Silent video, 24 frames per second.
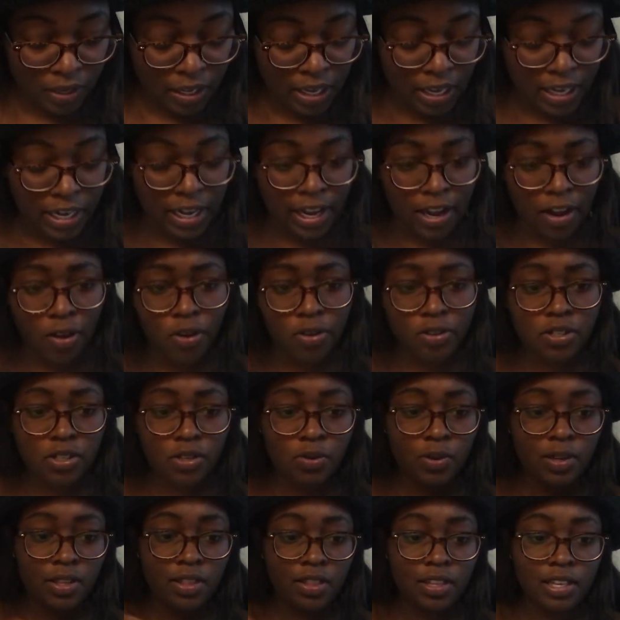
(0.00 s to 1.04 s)
And yeah, also
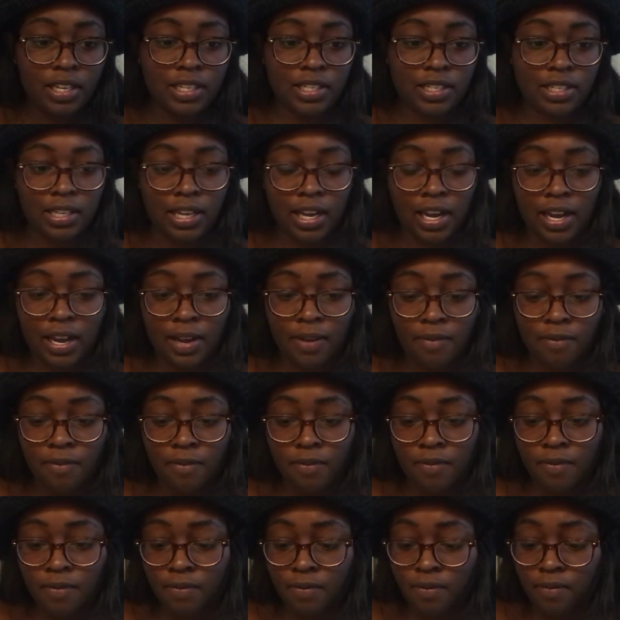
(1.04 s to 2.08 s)
with this,
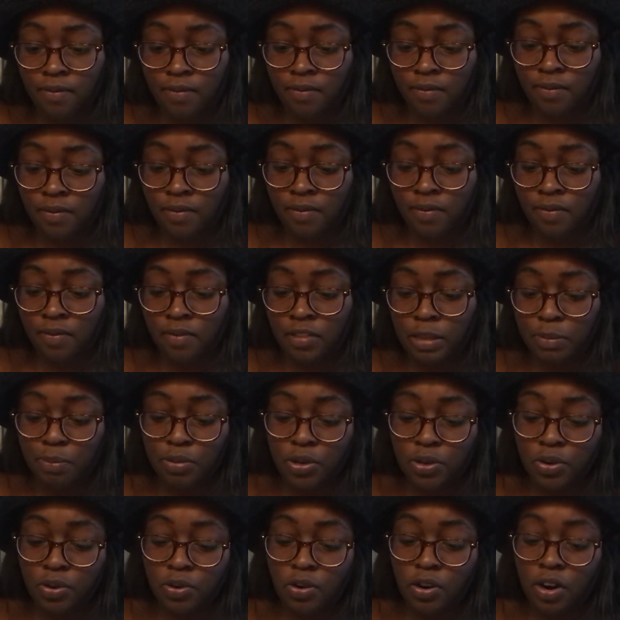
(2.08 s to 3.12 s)
the
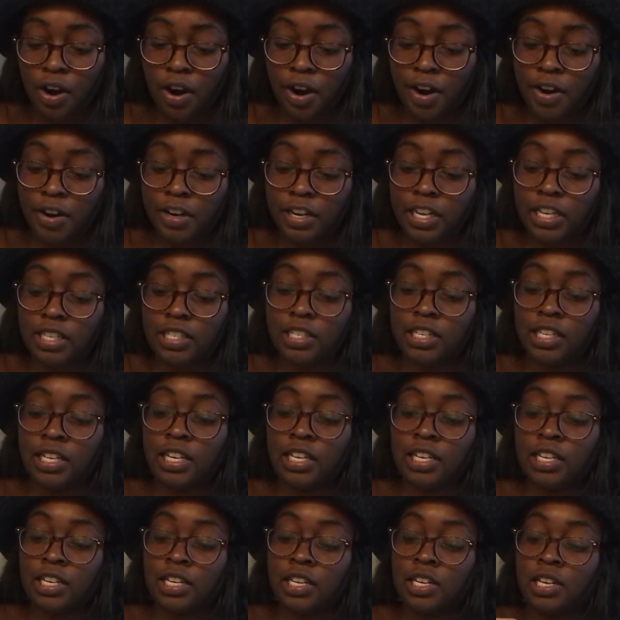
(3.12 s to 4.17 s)
Pluto card, as like
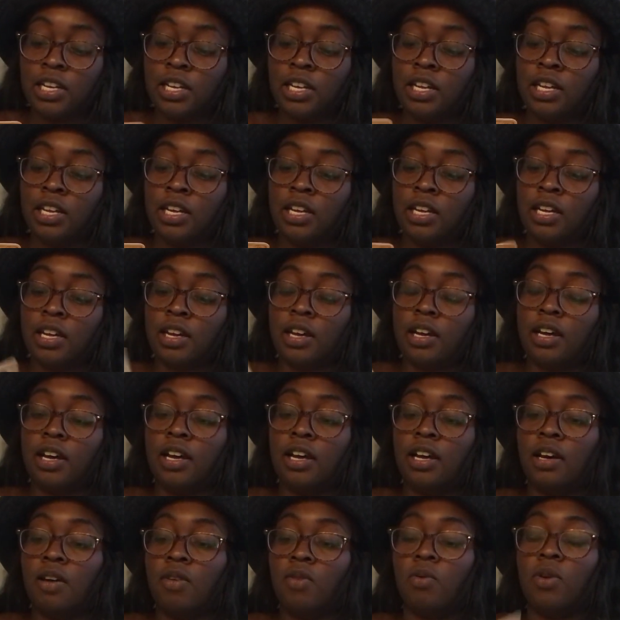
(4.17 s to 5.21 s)

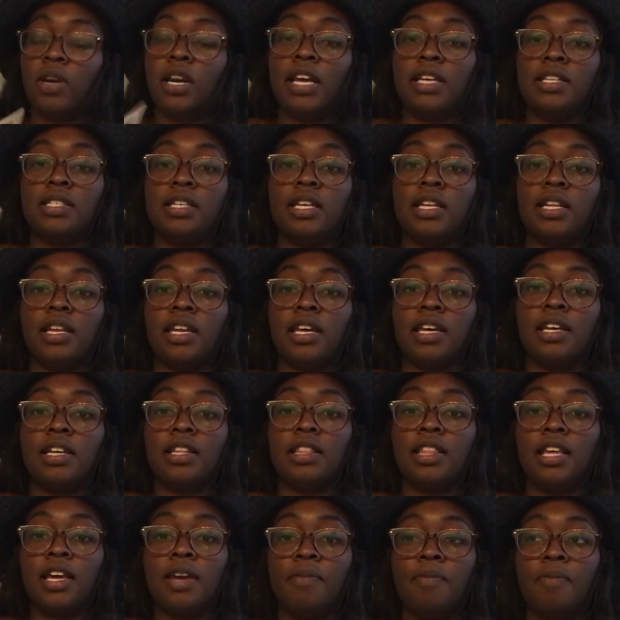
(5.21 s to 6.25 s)
when I said
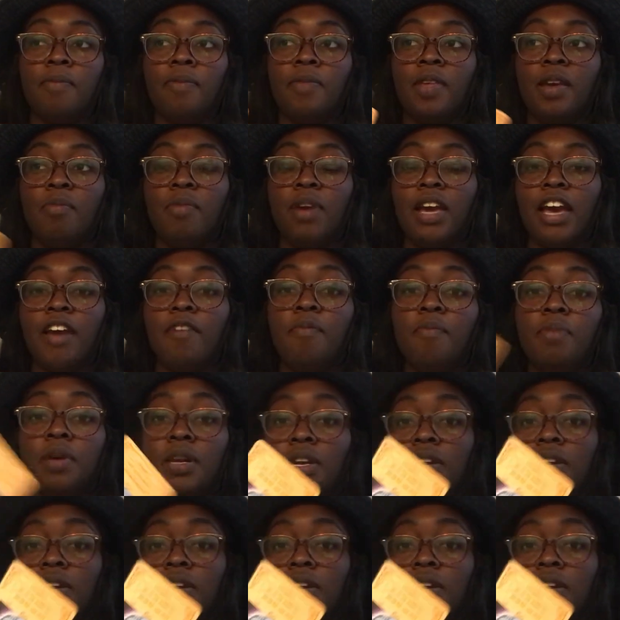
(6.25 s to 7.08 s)
like they may have been